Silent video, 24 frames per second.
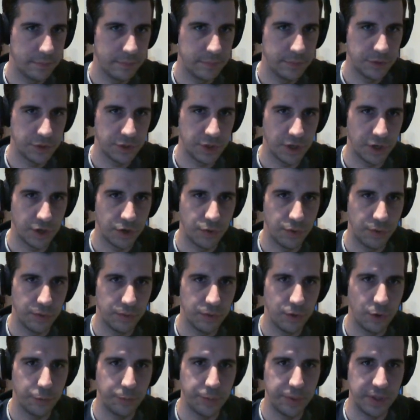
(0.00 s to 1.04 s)
Just going to
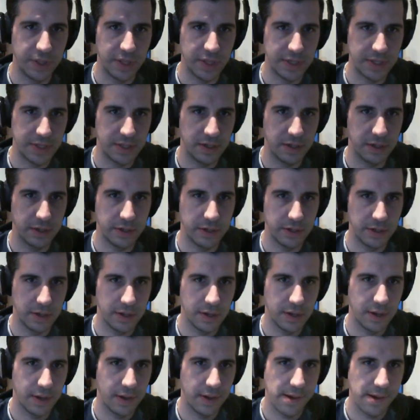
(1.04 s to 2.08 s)
open this here.